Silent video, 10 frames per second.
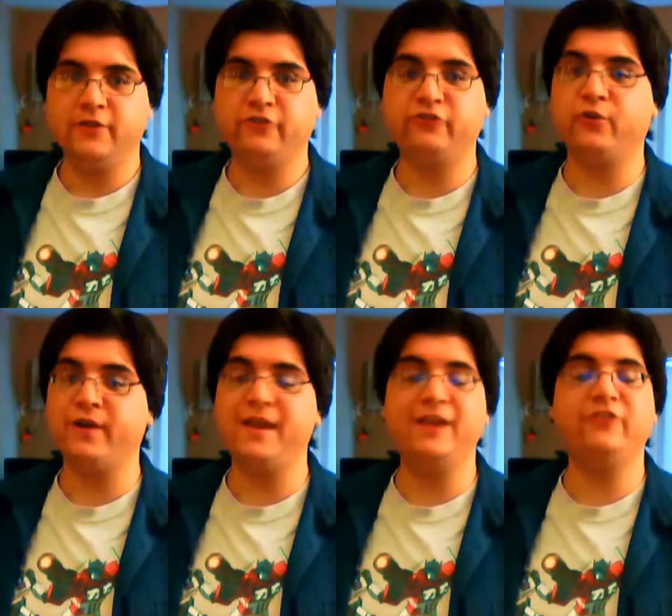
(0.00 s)
The
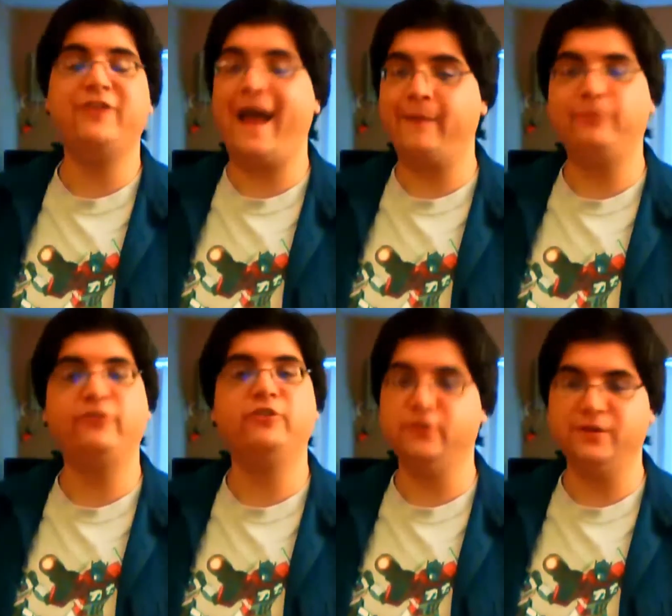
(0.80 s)
story is
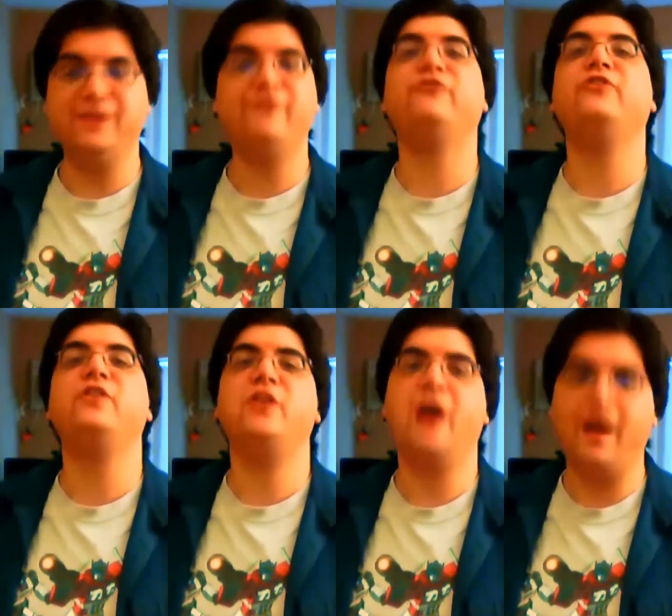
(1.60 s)
absolutely
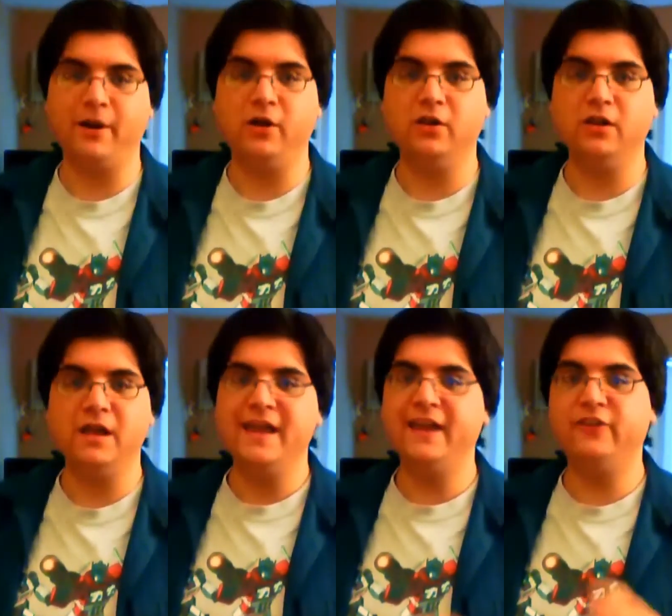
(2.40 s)
phenomenal.
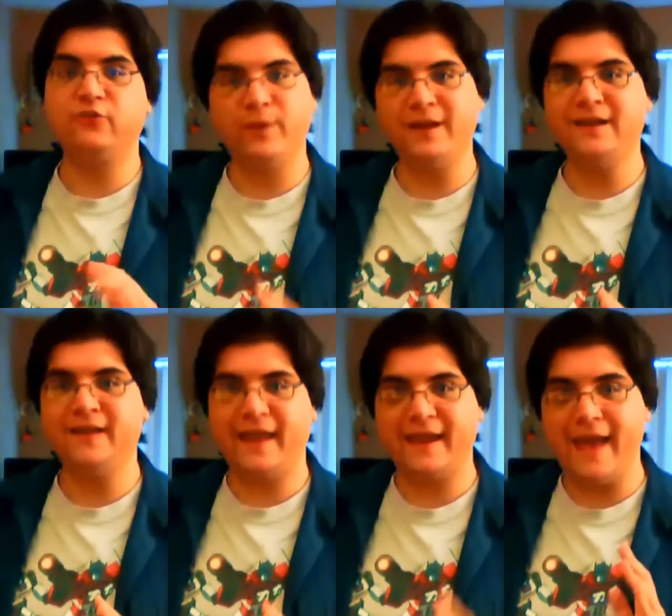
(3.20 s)
It is written
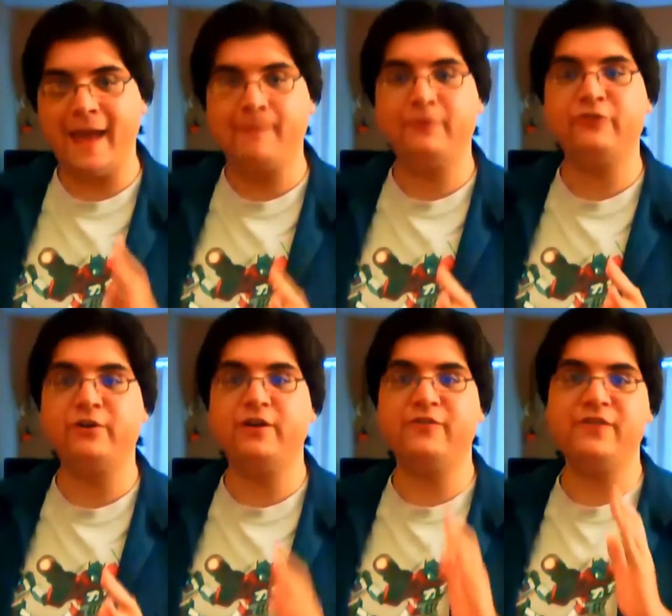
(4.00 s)
like an
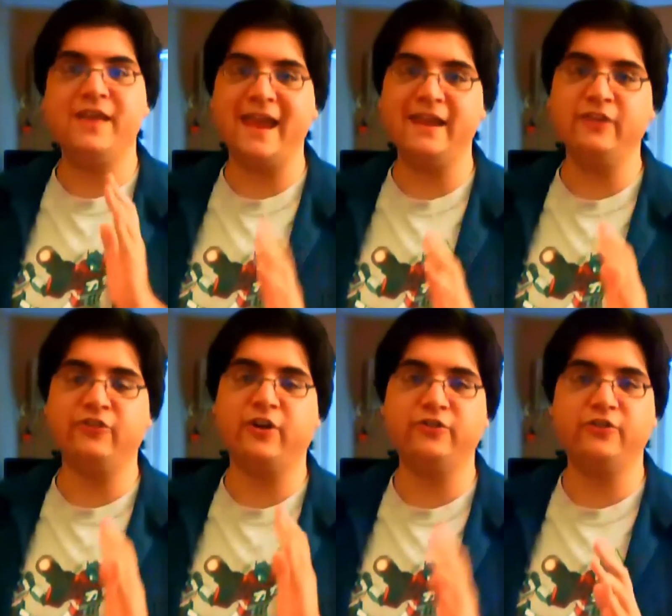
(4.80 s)
episode of the 80s
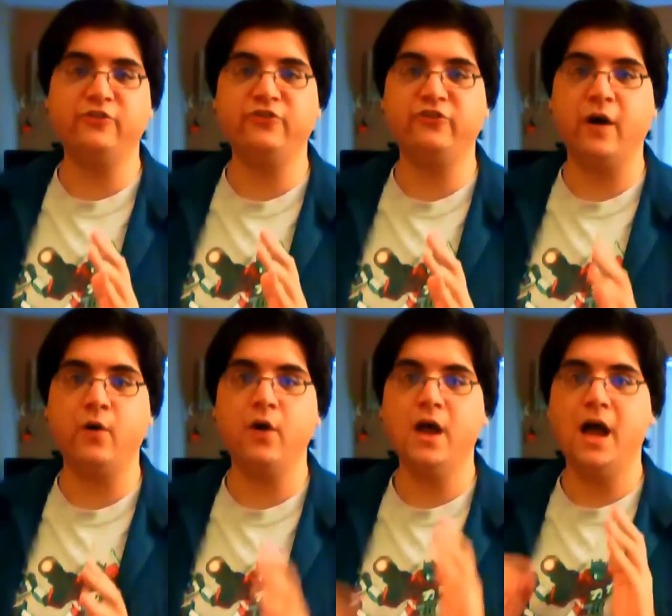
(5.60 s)
cartoon
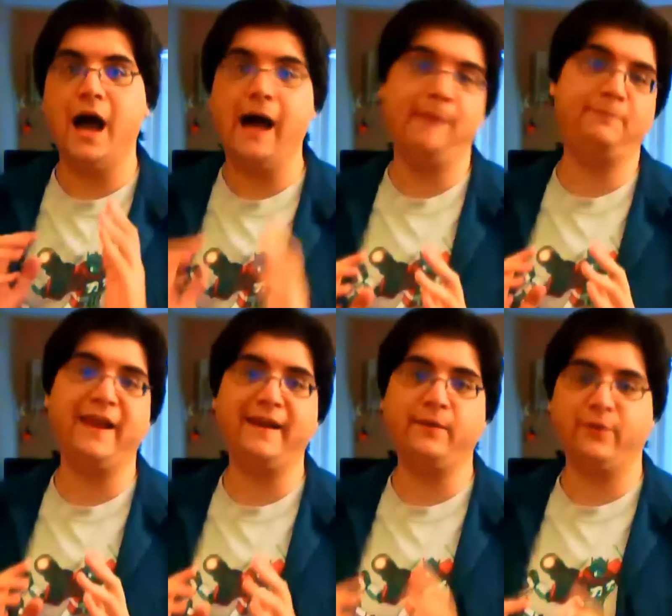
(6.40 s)
show
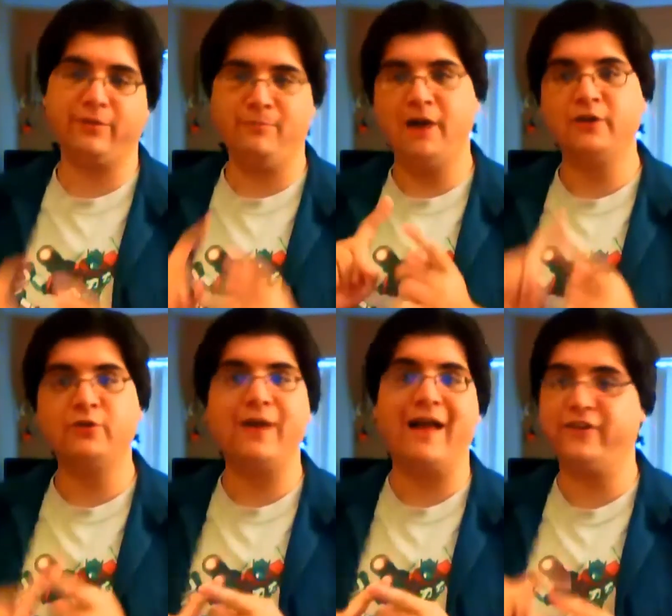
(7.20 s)
updated with modern
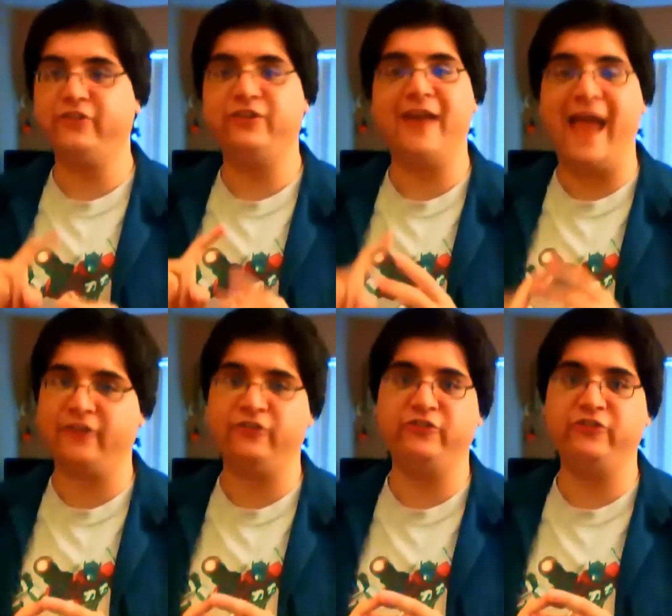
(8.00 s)
graphics and
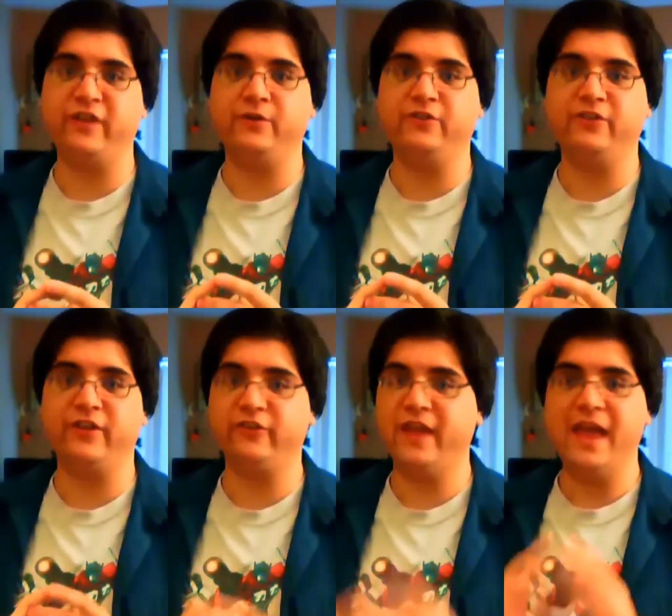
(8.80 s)
action
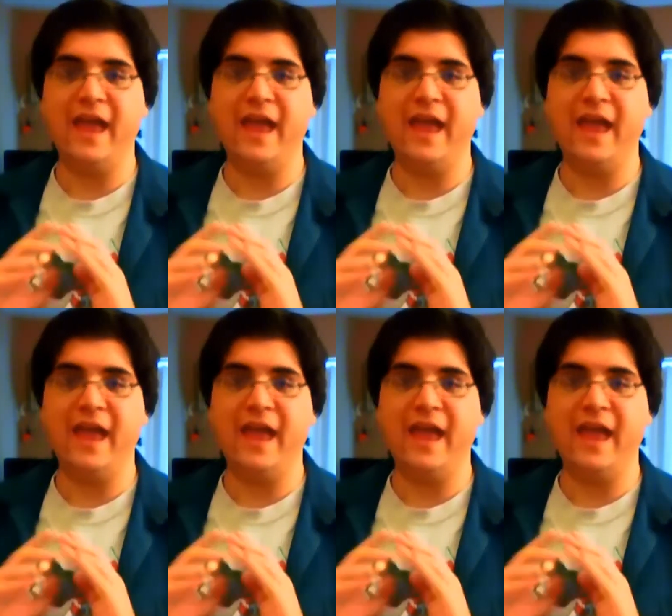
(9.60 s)
sequences.